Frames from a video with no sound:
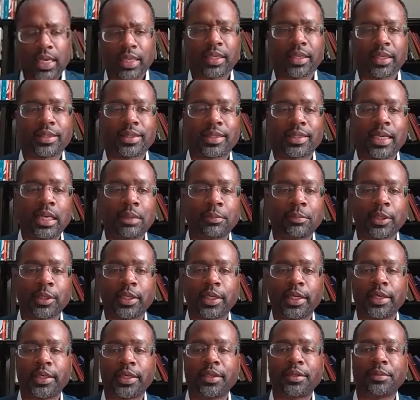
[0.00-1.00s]
I think it's
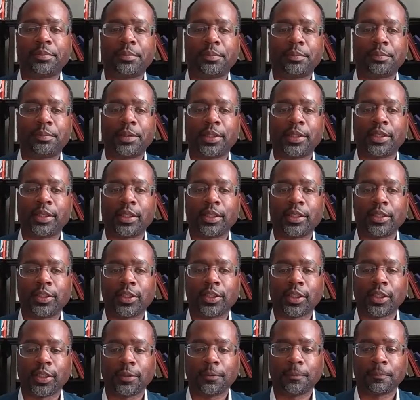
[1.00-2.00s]
complicated because
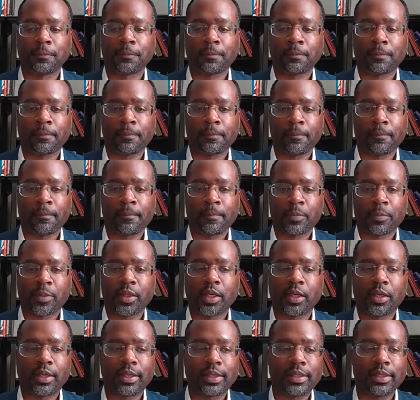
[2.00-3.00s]
uh,
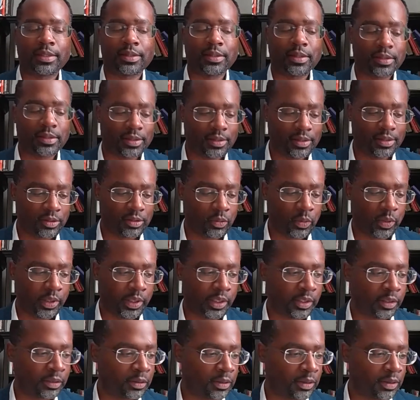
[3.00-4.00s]
there are instances
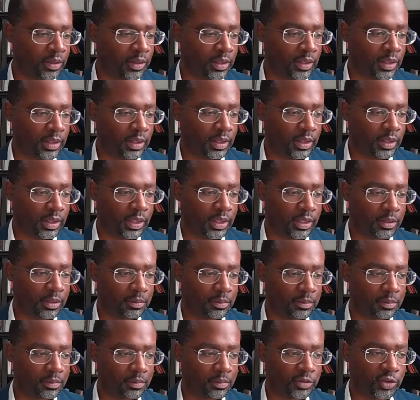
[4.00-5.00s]
where
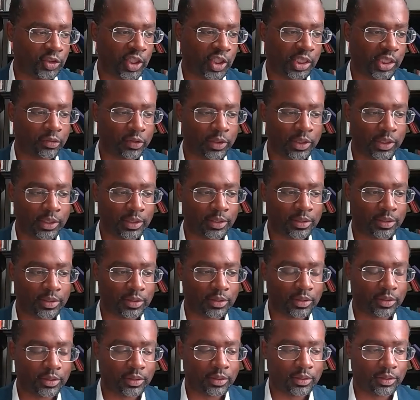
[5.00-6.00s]
um,
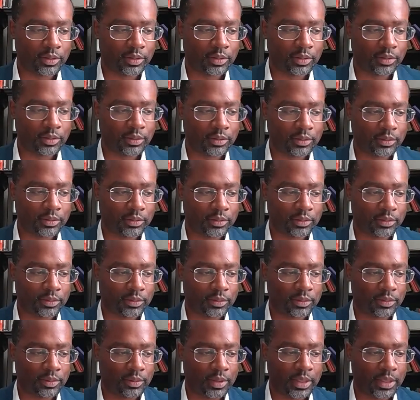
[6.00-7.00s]
generalists
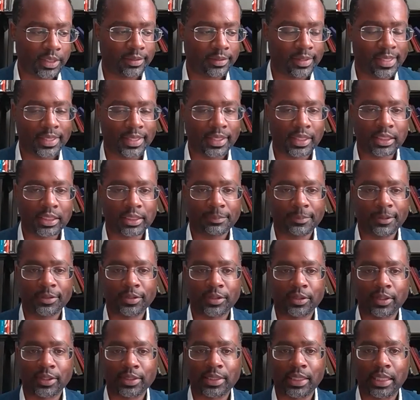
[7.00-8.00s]
they're not experts
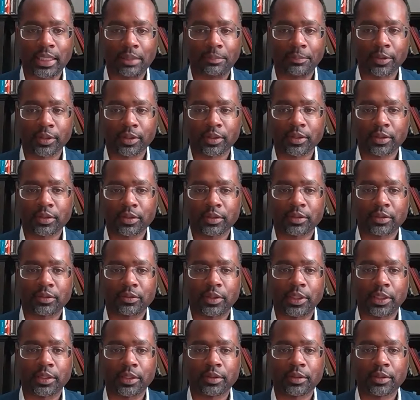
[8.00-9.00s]
on the topic,
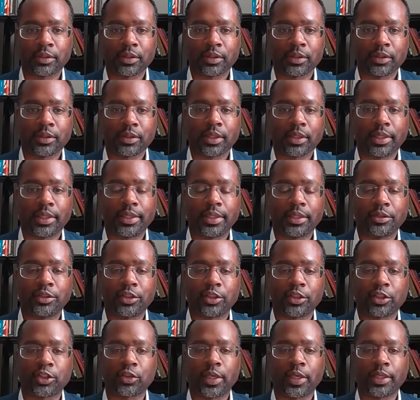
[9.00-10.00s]
right? And they're
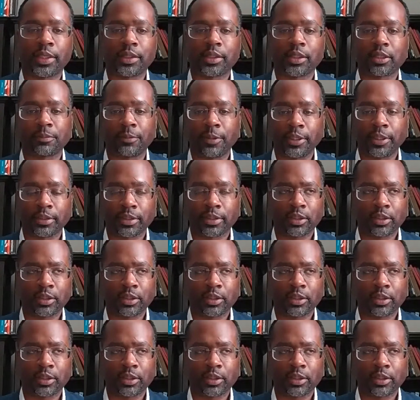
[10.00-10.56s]
just trying to spread.